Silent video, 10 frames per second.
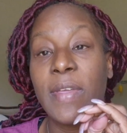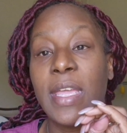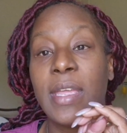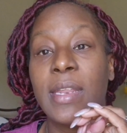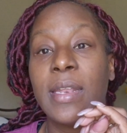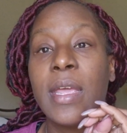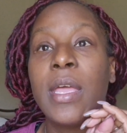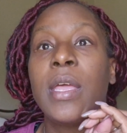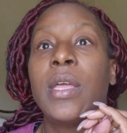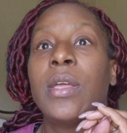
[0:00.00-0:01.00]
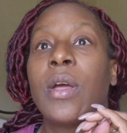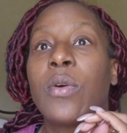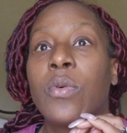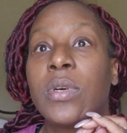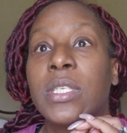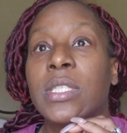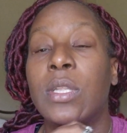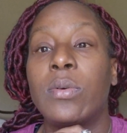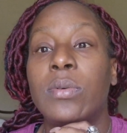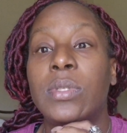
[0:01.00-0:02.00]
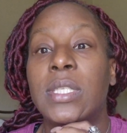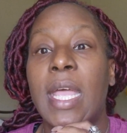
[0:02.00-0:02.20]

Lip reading: And of course, those